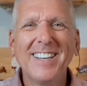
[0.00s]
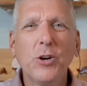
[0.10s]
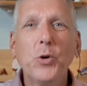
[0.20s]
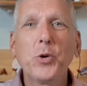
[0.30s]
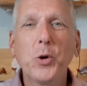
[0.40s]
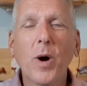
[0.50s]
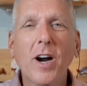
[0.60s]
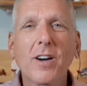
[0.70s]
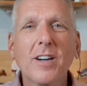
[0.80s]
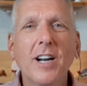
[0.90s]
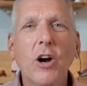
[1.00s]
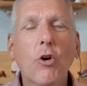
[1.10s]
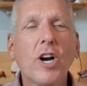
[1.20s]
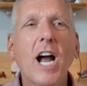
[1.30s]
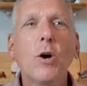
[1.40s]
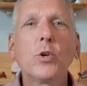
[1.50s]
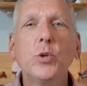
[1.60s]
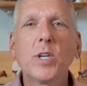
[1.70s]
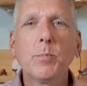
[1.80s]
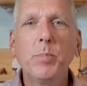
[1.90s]
who you are or how
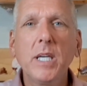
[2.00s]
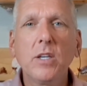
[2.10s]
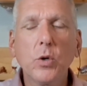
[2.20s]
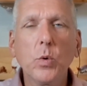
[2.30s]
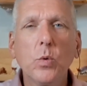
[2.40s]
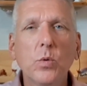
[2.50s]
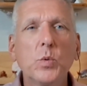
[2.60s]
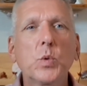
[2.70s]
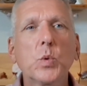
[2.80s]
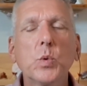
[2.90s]
you can be you. And